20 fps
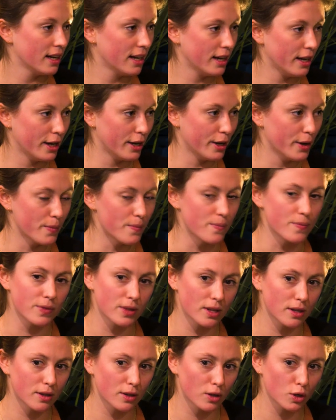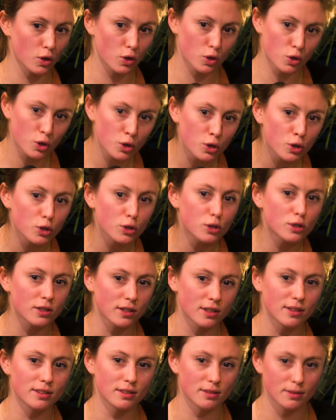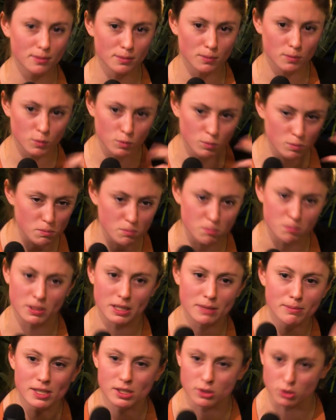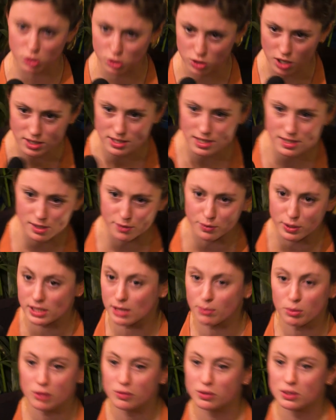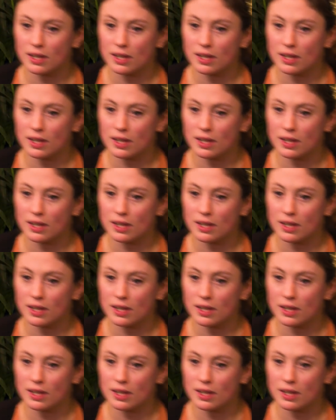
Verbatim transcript: um, could be misconstructed. So for example, if you